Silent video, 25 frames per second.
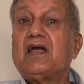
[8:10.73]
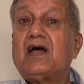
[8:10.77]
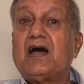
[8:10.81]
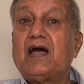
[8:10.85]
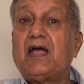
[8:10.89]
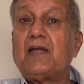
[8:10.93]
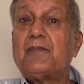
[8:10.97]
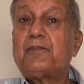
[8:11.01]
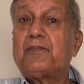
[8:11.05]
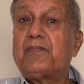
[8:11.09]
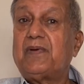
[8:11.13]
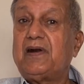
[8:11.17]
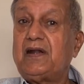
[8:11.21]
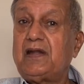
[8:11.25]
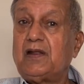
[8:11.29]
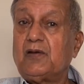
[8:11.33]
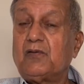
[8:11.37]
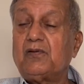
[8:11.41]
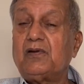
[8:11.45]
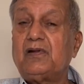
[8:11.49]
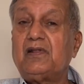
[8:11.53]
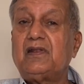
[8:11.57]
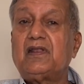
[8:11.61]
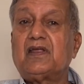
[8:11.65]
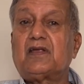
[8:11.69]
I
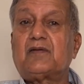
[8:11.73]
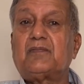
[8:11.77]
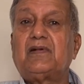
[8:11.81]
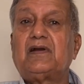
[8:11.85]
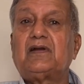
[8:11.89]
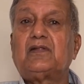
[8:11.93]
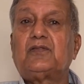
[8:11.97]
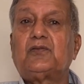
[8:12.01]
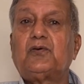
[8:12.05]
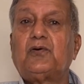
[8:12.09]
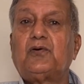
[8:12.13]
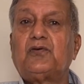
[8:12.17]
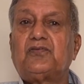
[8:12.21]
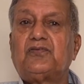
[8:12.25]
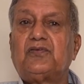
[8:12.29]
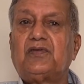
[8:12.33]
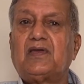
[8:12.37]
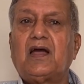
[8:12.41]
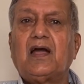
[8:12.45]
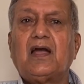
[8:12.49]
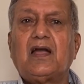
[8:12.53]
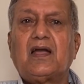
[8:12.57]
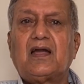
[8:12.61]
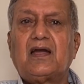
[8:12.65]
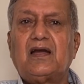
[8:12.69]
particularly recommend those
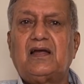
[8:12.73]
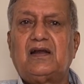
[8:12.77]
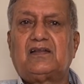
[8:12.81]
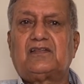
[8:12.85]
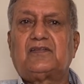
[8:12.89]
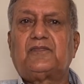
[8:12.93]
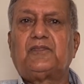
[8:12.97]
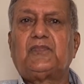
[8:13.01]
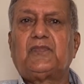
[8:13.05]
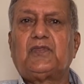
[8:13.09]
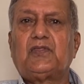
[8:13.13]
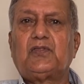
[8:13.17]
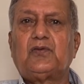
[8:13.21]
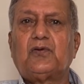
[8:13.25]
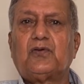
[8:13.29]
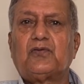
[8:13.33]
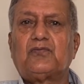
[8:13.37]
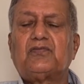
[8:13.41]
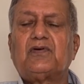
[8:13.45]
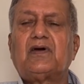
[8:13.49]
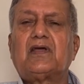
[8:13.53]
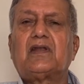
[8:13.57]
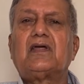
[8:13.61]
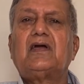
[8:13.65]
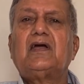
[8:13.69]
young girls, those
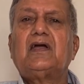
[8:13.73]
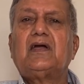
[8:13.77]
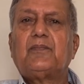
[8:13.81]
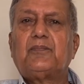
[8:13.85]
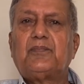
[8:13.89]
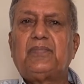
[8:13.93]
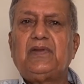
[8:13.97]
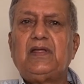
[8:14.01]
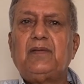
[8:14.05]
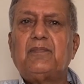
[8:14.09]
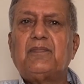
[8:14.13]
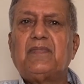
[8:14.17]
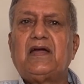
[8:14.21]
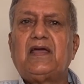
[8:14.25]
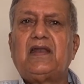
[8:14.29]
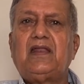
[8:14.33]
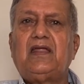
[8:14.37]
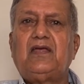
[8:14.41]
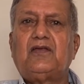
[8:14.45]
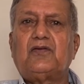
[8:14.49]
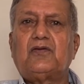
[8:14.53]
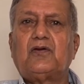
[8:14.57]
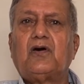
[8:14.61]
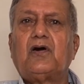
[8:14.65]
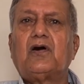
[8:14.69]
who are
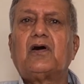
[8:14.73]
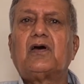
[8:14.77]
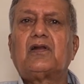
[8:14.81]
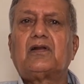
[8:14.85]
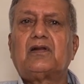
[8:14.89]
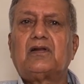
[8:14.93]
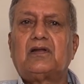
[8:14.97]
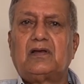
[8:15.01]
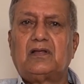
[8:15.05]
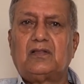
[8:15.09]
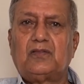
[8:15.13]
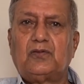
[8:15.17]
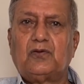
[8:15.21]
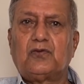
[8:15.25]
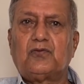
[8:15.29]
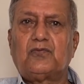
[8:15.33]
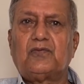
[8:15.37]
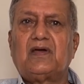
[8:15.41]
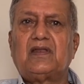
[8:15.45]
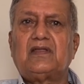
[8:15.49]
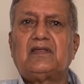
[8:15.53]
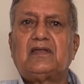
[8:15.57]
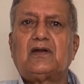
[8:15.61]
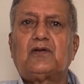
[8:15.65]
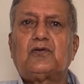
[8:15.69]
pre-marriage or those who
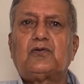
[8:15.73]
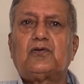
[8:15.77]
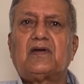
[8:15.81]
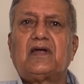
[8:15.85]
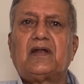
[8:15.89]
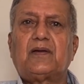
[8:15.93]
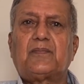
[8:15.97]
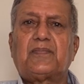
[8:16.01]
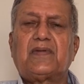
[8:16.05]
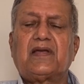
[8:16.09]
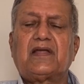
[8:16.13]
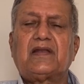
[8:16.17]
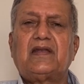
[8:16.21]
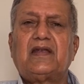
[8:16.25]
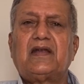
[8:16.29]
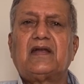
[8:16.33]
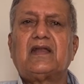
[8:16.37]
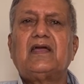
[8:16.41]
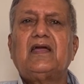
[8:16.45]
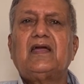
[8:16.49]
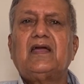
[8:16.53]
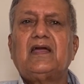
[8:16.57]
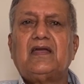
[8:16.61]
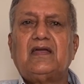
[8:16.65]
are yet to get pregnant.